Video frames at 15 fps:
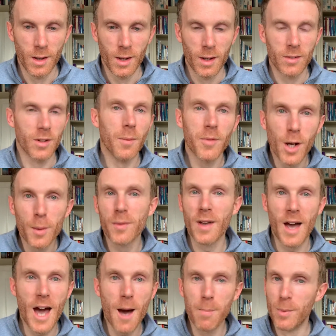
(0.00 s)
Sometimes
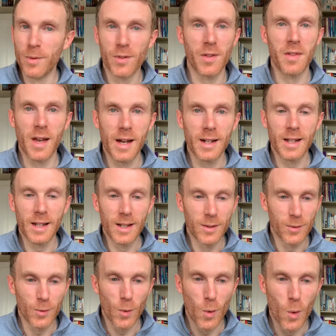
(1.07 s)
that happens and that
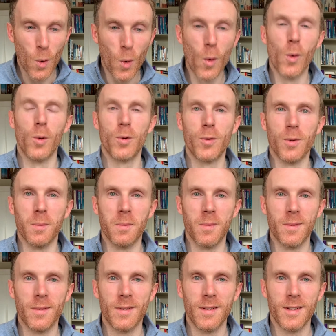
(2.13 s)
is awesome.
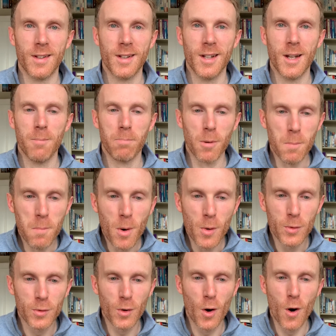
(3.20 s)
But
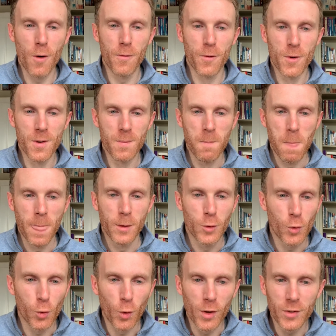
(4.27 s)
most often,
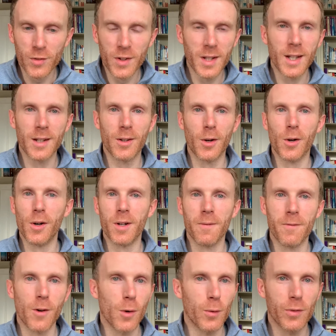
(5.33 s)
trusting in God
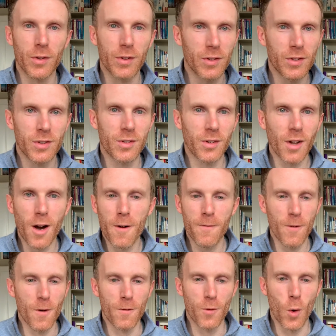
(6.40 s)
involves the stuff
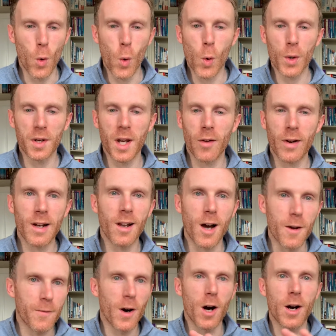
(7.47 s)
of ordinary
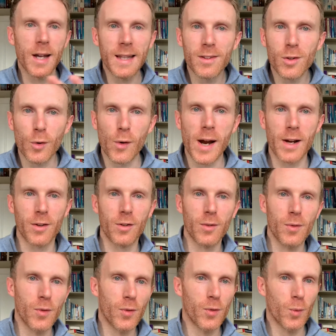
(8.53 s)
life, our
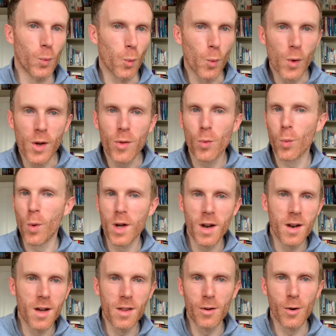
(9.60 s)
interactions with one
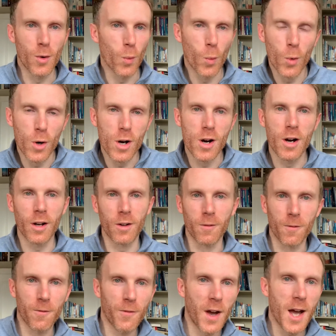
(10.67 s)
another at work and
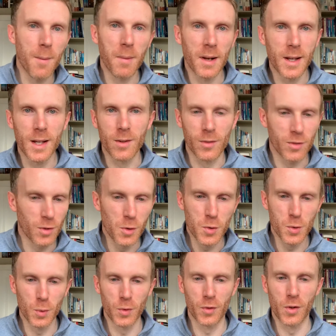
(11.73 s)
family and
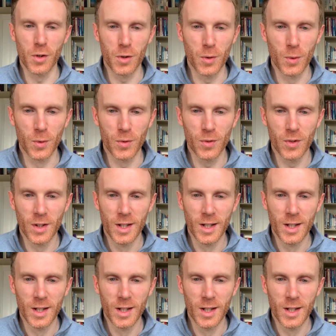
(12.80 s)
social circles.